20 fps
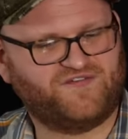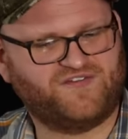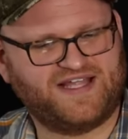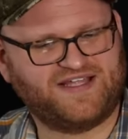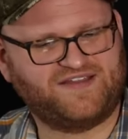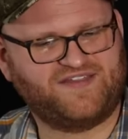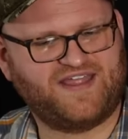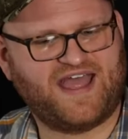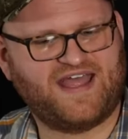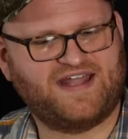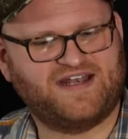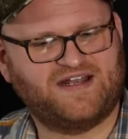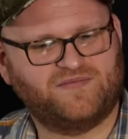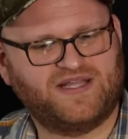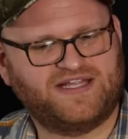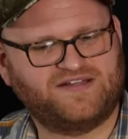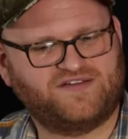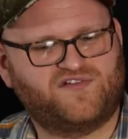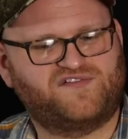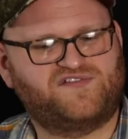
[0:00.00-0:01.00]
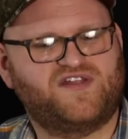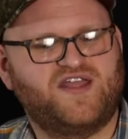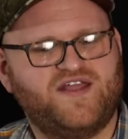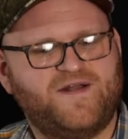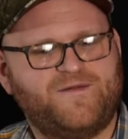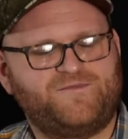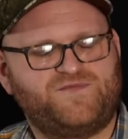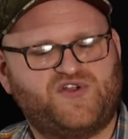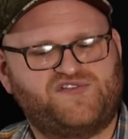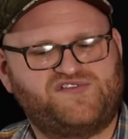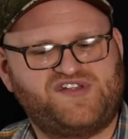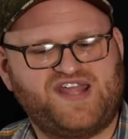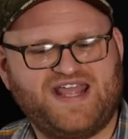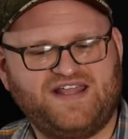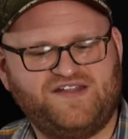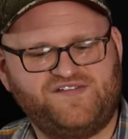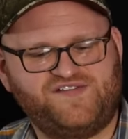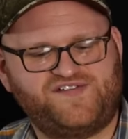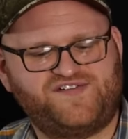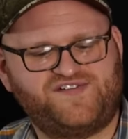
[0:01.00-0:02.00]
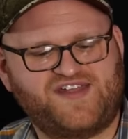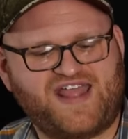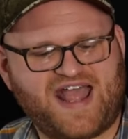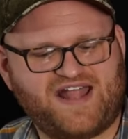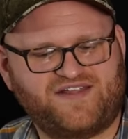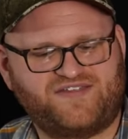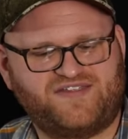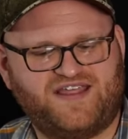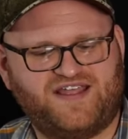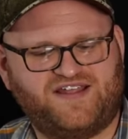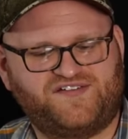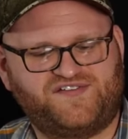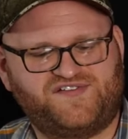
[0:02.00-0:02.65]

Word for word: stuff like that. And I'm like, there's there's hints at